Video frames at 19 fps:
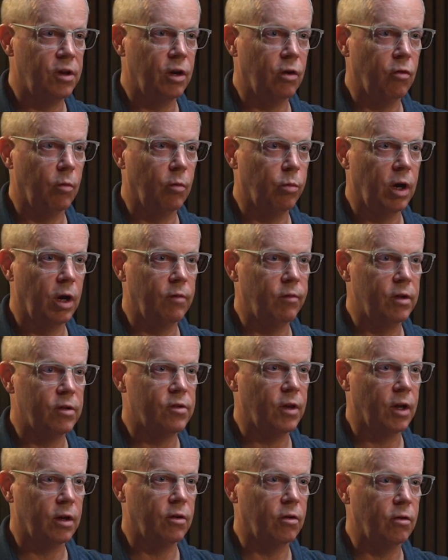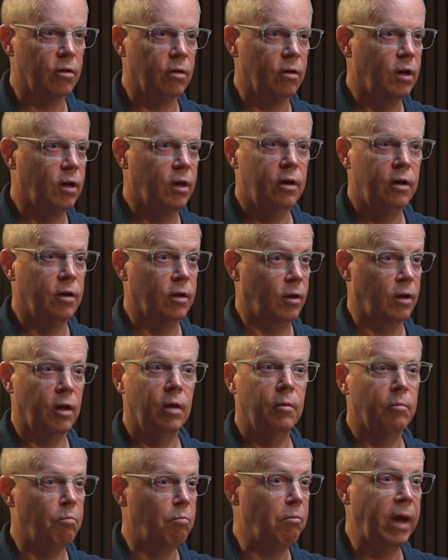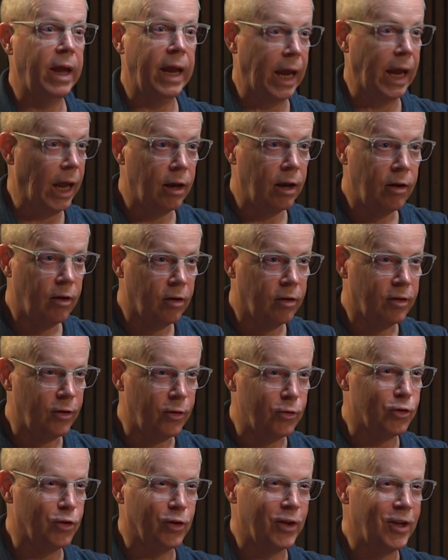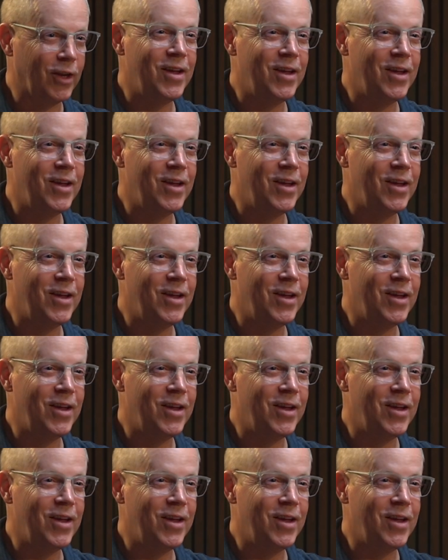a private sector man, usually,